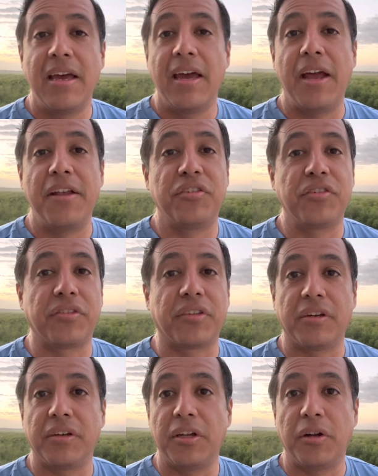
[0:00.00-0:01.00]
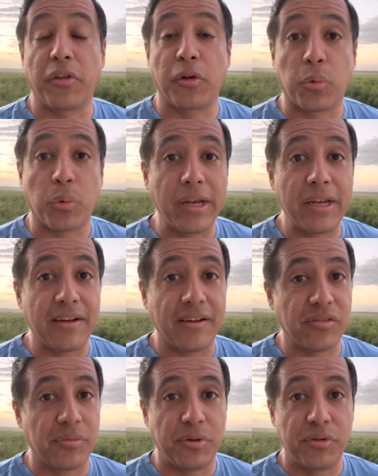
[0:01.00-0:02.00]
and just you know, the great
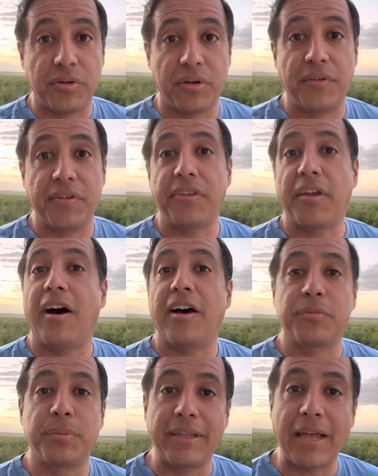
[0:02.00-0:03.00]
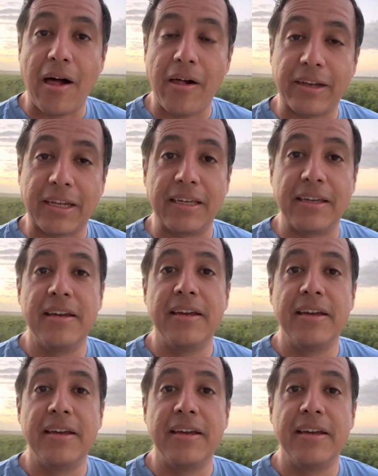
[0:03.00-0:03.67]
customer service, the hospitality.